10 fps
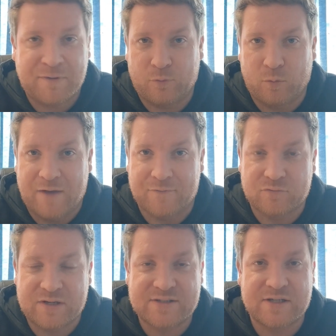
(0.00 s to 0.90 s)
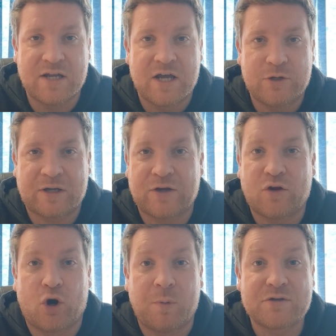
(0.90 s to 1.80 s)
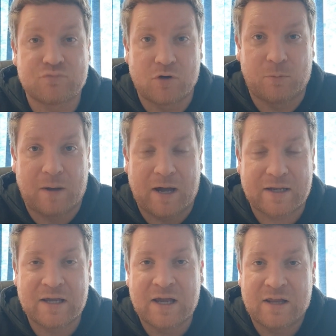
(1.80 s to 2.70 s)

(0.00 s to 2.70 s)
for whatever reason, you can always roll back.